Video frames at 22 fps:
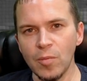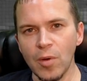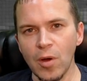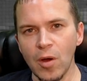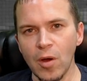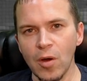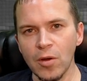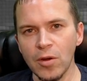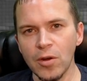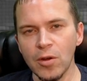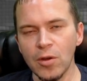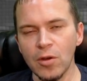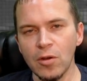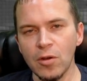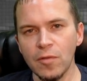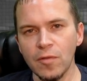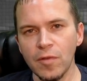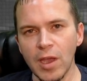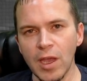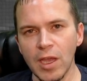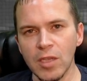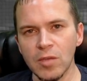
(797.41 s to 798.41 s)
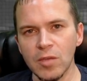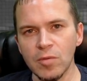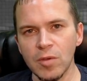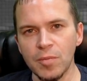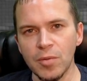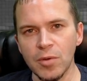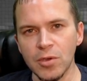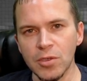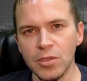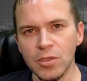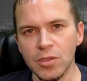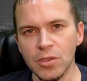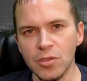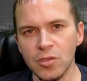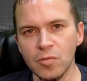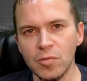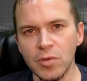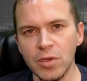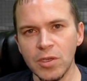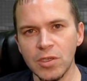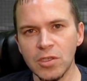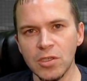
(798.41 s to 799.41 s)
on and off as we push the
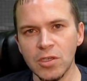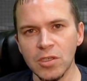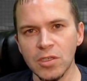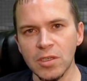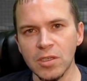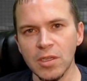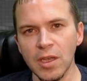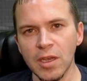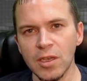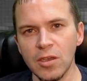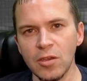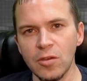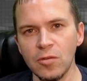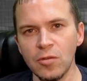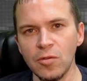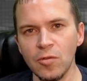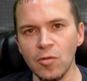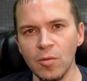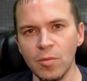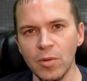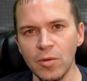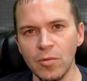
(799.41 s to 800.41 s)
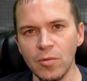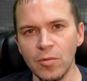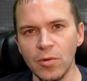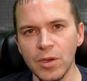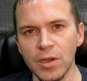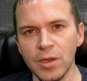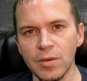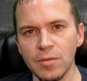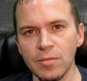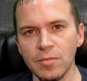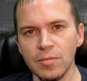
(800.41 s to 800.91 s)
switch, just like you normally would.